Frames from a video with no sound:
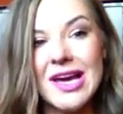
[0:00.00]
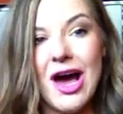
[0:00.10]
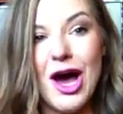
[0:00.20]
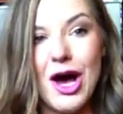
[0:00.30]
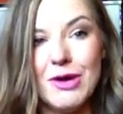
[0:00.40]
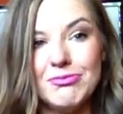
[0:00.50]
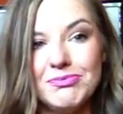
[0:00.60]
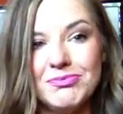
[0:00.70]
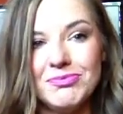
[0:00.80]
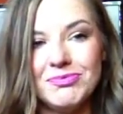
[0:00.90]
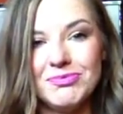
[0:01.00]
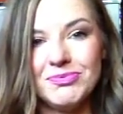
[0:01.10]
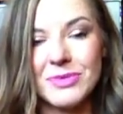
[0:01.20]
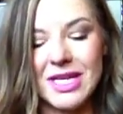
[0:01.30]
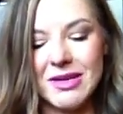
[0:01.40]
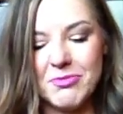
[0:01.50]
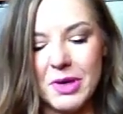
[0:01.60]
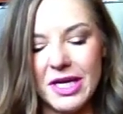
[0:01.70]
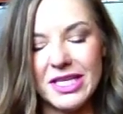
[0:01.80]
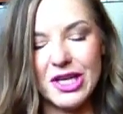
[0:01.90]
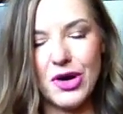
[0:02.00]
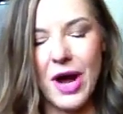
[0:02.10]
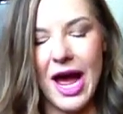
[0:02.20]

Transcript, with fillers: Um, but you know,